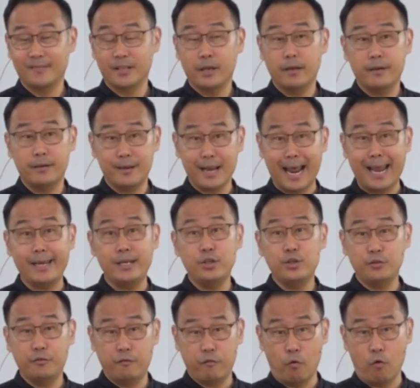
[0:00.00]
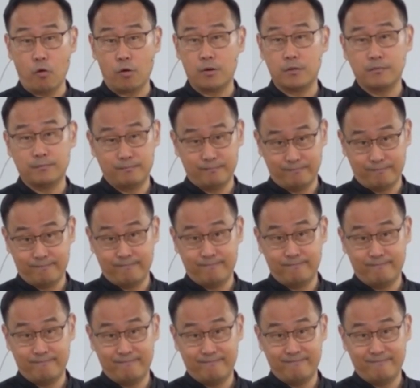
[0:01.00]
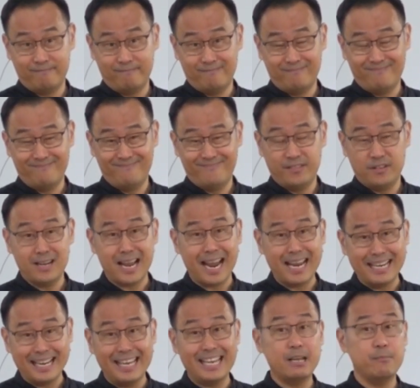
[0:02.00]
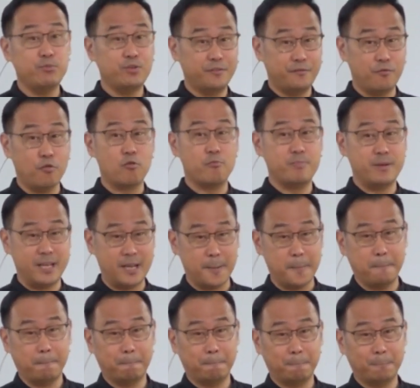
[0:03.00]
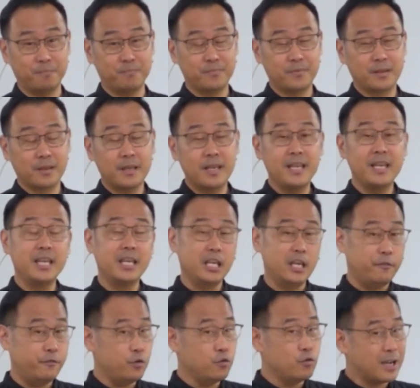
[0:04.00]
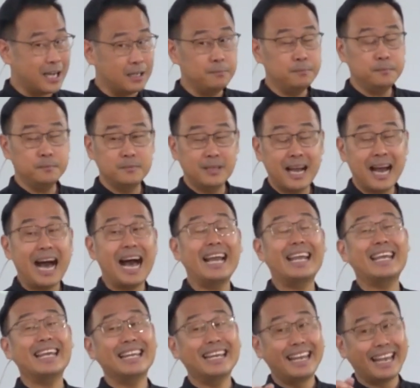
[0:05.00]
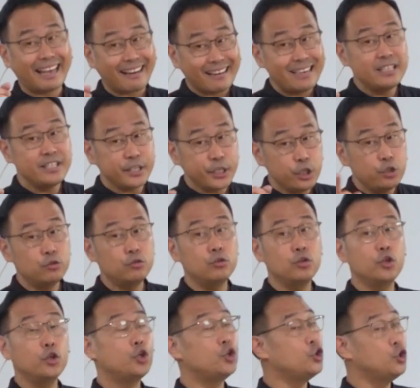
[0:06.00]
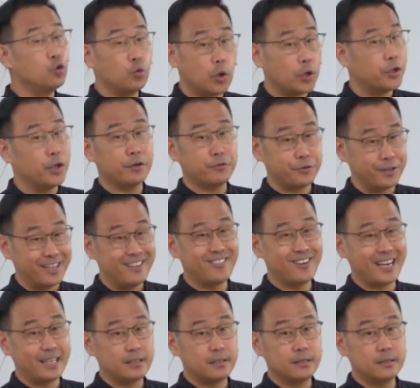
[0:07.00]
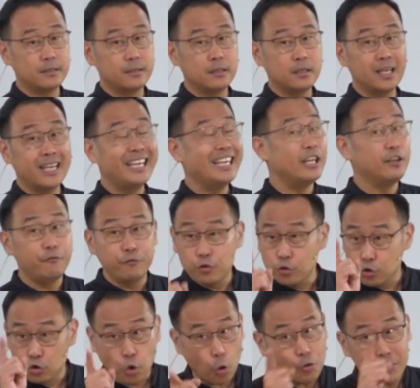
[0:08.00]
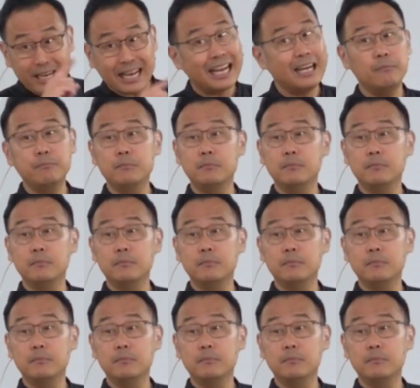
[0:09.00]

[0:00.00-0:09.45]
9 to 4. 9 a.m. to 4 p.m. If you come, I can guarantee you will not regret. If you don't come,